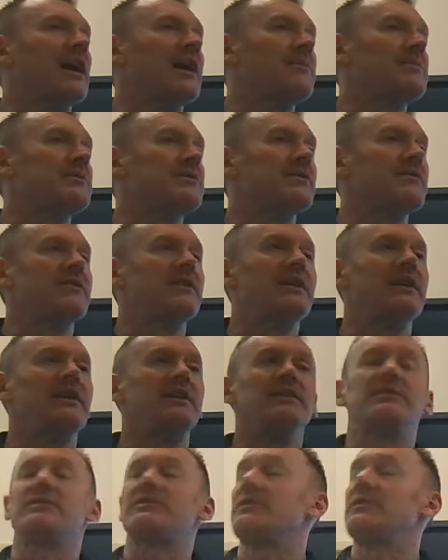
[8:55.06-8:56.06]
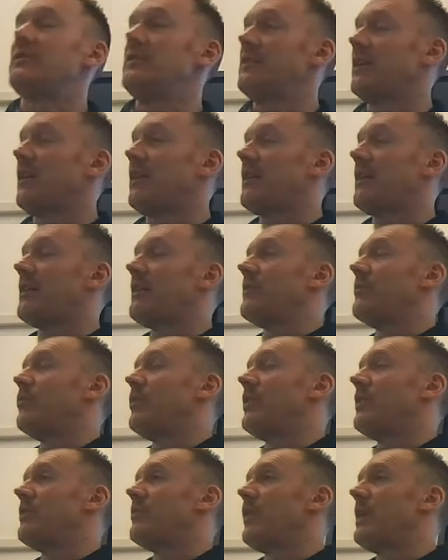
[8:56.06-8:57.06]
types of things
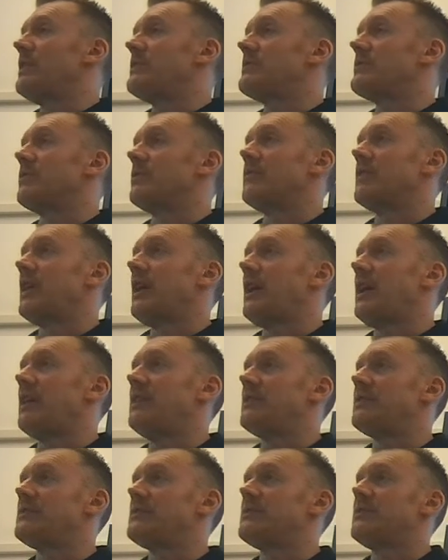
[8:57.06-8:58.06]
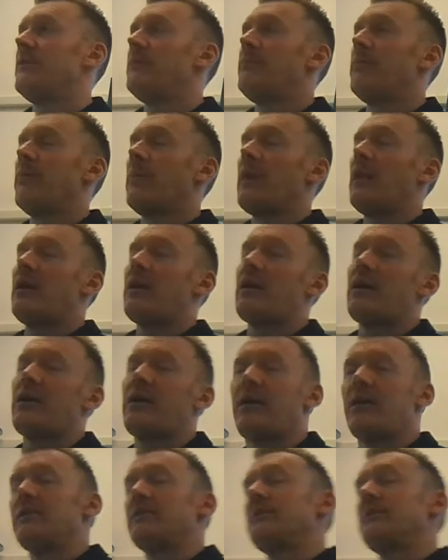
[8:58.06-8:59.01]
where the weight's overhead is the